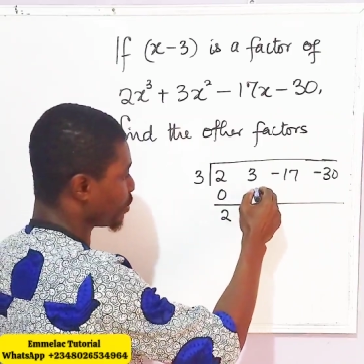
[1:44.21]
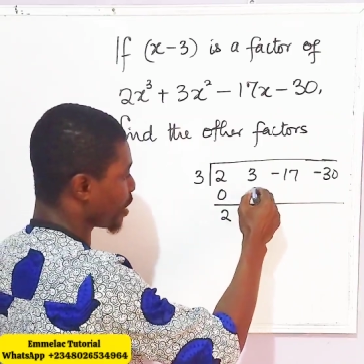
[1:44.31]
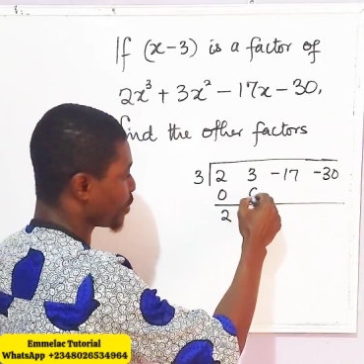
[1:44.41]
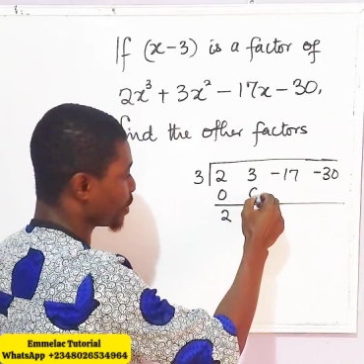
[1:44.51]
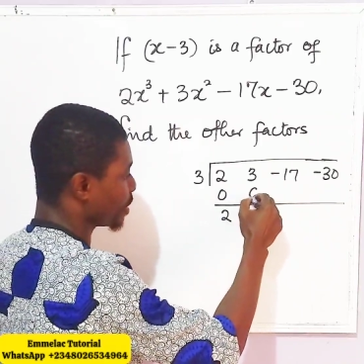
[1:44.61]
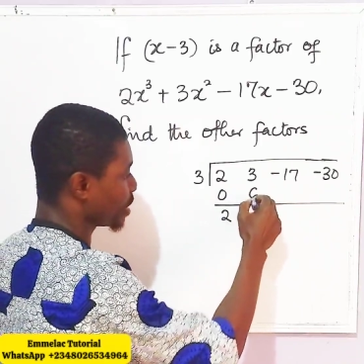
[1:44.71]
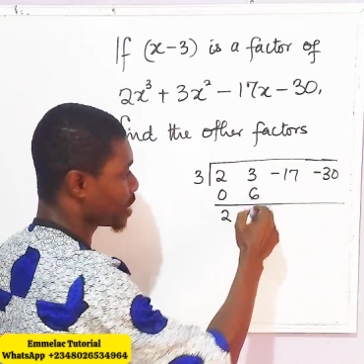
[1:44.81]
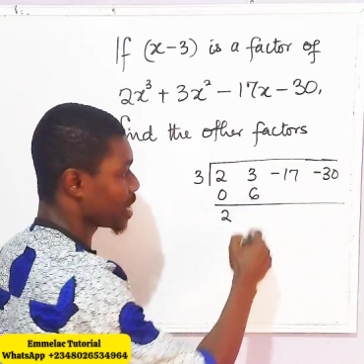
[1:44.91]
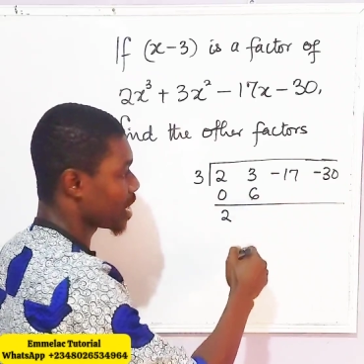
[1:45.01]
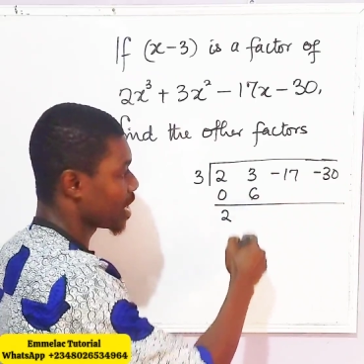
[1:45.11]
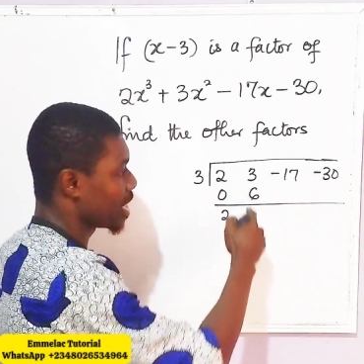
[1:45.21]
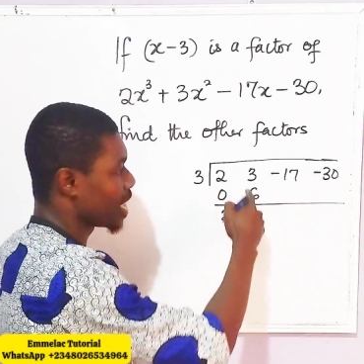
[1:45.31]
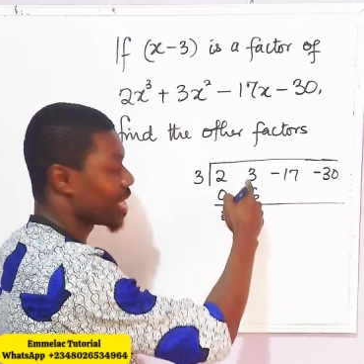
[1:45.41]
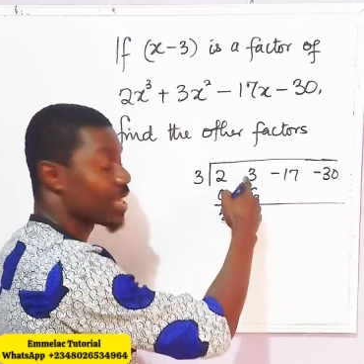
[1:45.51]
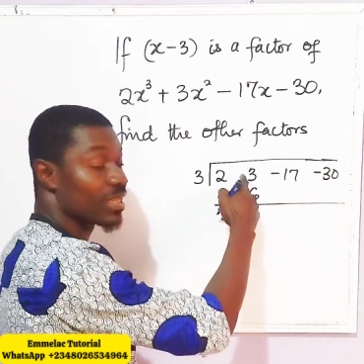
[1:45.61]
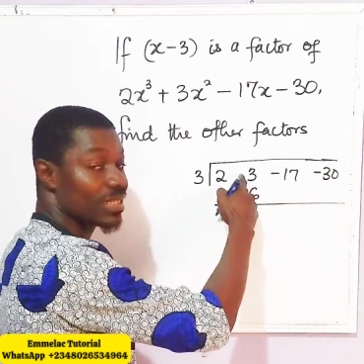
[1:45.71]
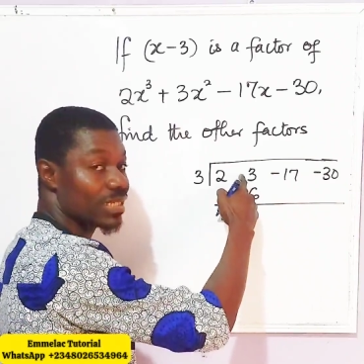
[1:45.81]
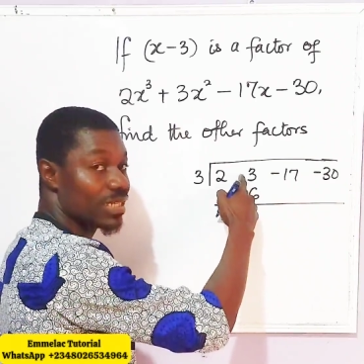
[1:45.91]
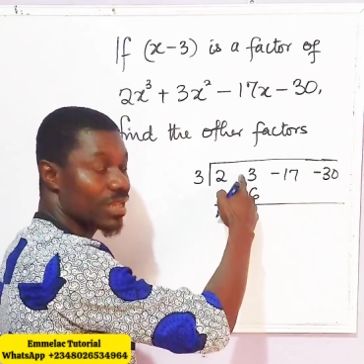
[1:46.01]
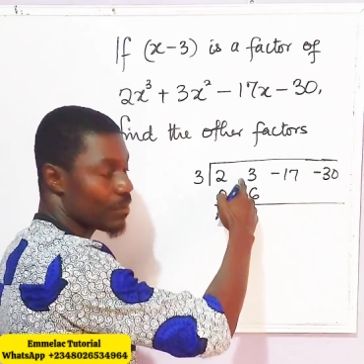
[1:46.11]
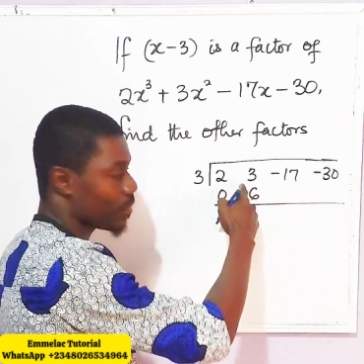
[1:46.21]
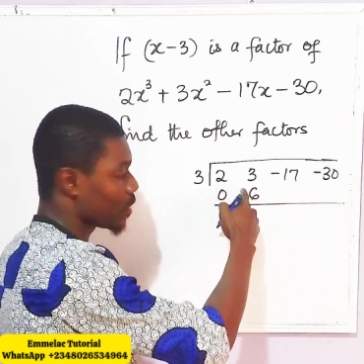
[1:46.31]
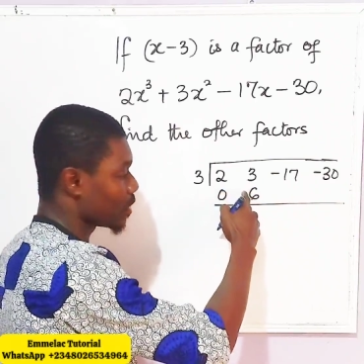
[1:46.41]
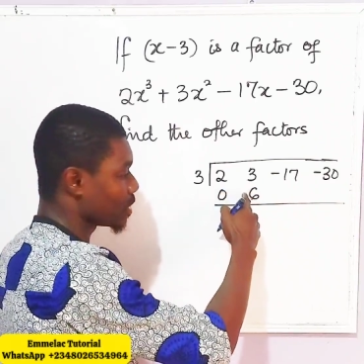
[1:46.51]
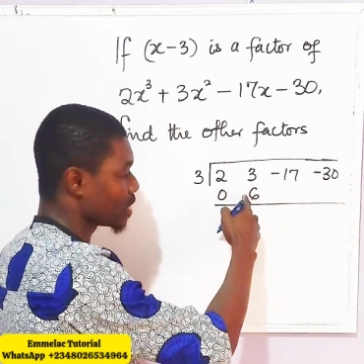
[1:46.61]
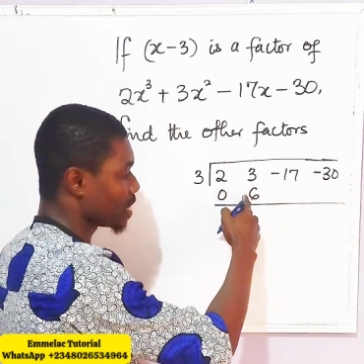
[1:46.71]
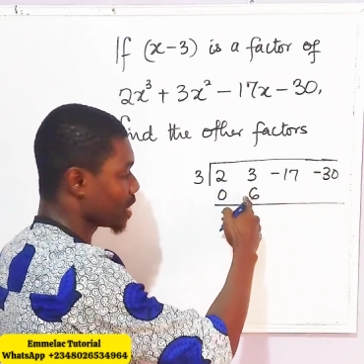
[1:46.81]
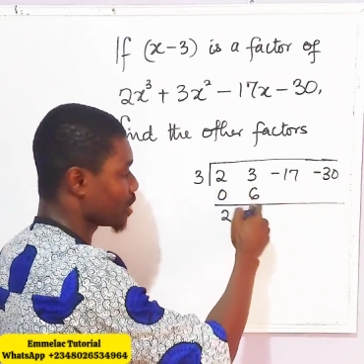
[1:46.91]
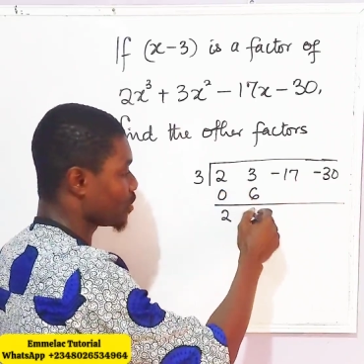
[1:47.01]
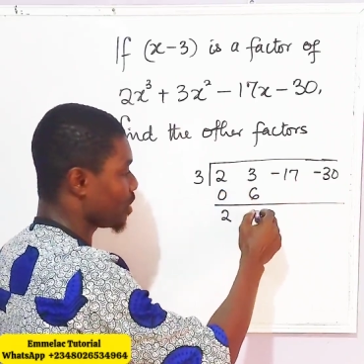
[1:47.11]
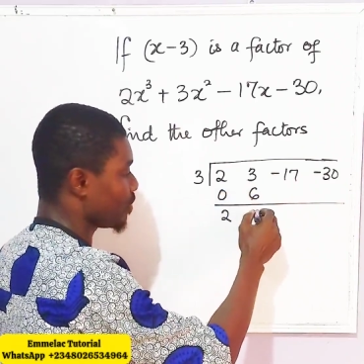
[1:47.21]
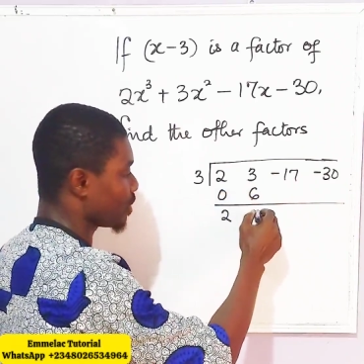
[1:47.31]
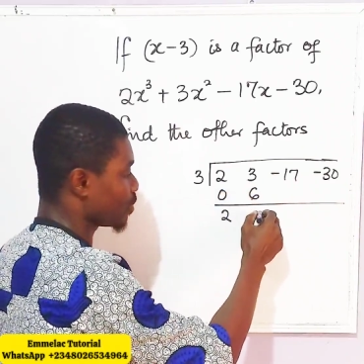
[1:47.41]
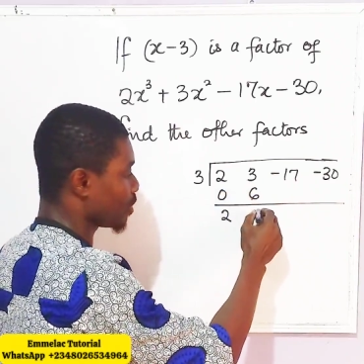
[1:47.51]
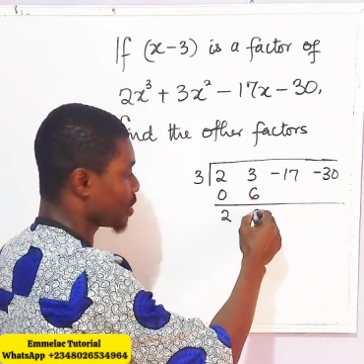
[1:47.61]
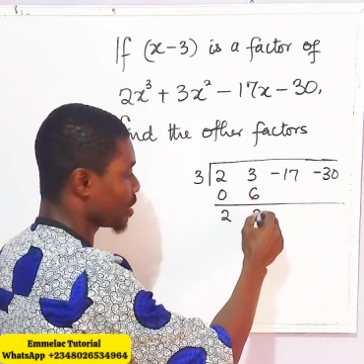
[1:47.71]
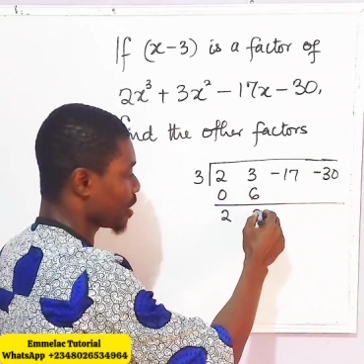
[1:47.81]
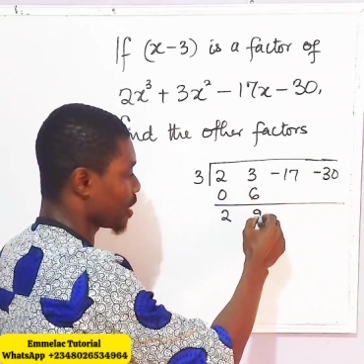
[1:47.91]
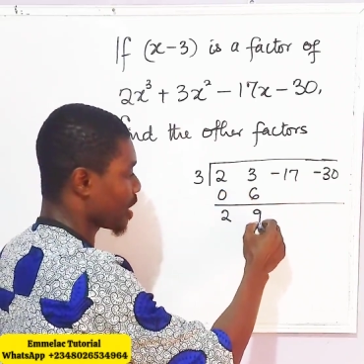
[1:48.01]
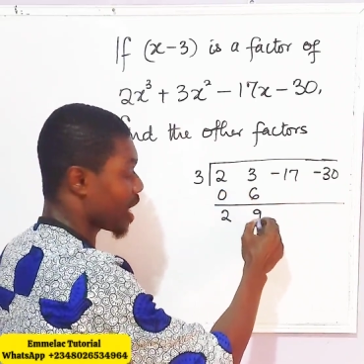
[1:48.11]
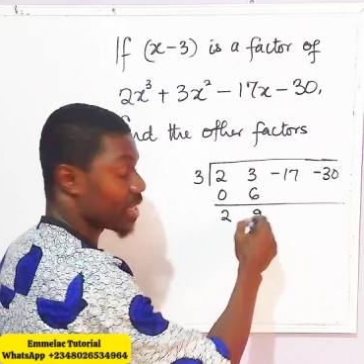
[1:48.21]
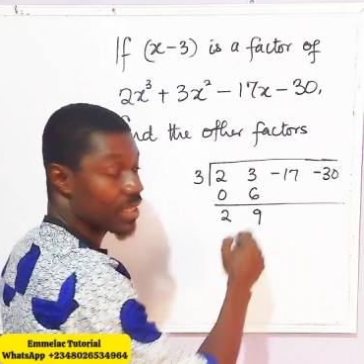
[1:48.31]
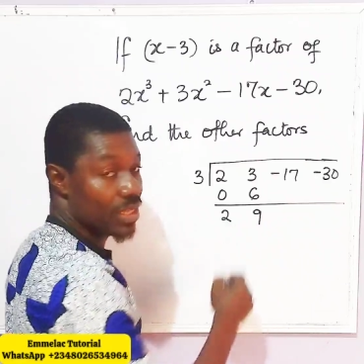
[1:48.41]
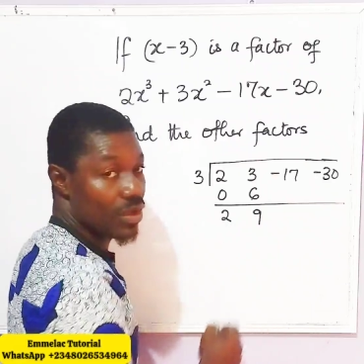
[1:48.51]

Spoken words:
You write your 6 here. Now 3 plus 6 will give us what? 9.